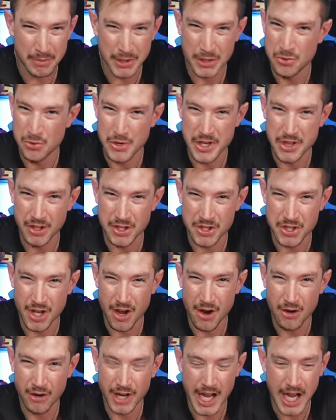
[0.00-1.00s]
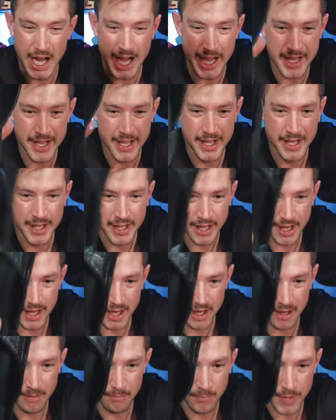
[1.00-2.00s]
between the toe guy.
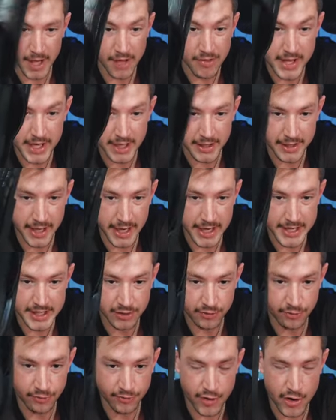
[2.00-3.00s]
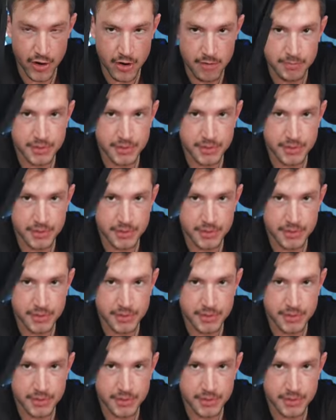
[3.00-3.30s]
Um, and then a nice, firm,